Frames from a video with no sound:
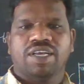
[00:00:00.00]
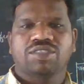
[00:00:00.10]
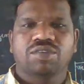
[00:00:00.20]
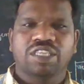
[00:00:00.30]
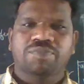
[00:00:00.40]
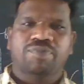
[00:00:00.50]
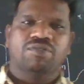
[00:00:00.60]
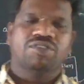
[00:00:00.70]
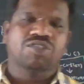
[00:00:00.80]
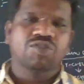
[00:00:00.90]
So this
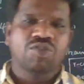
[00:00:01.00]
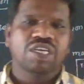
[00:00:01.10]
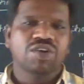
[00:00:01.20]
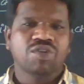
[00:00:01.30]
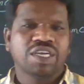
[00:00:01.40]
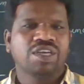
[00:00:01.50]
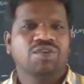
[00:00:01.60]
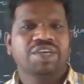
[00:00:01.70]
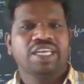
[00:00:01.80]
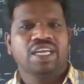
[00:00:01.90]
process going,
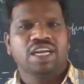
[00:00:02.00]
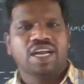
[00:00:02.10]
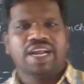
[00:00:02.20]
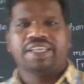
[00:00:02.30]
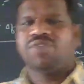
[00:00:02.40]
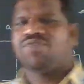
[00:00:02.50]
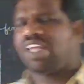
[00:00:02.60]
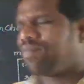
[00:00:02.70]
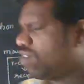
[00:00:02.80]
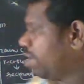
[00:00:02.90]
and the
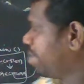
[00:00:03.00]
frame will be